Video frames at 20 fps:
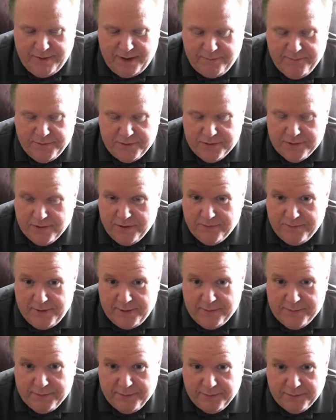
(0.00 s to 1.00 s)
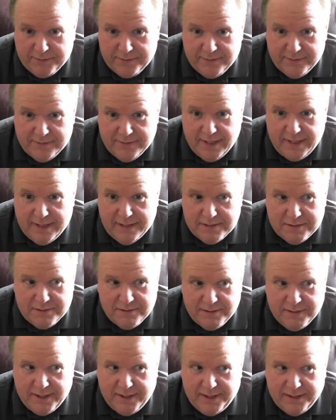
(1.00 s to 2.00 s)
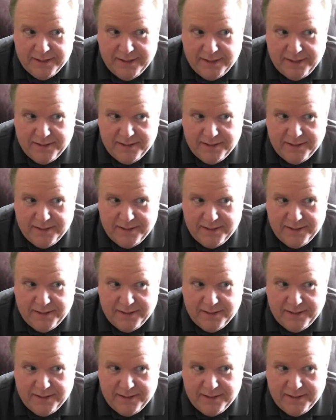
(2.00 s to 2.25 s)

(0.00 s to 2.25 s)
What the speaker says: not for sure if I'm supposed to see this or not.